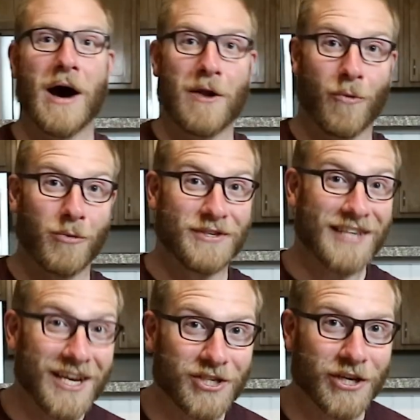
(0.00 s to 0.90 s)
But when we
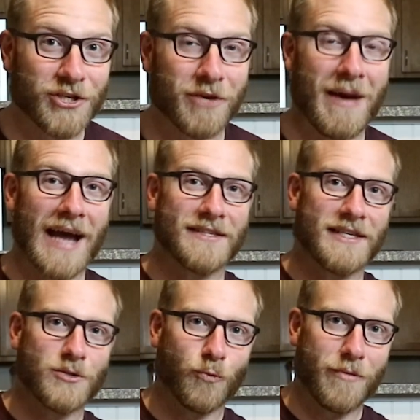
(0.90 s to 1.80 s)
say G&G
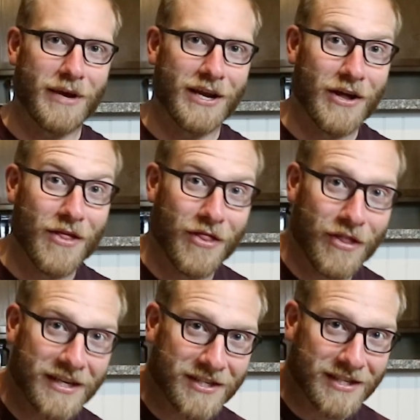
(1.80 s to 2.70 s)
magazines, we mean
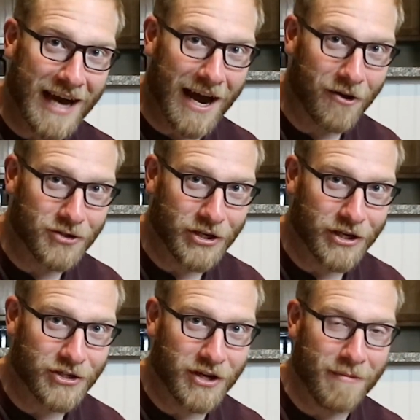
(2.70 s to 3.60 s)
this style
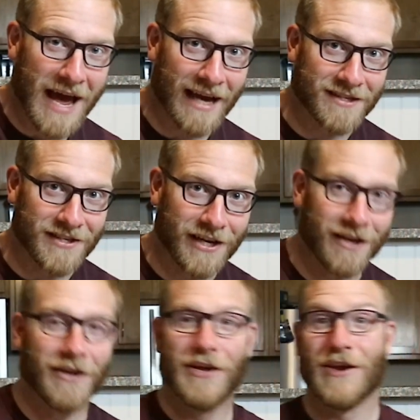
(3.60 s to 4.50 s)
G&G
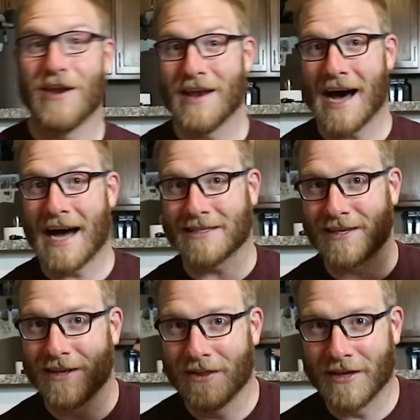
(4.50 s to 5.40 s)
magazine,
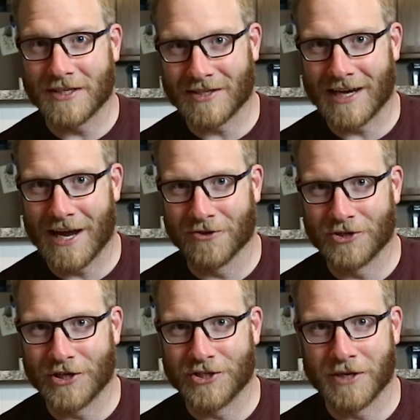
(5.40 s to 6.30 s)
not this style
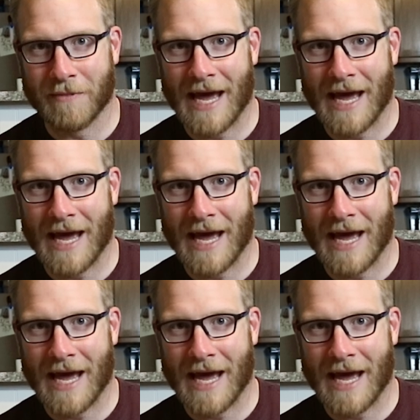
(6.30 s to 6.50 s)
G&G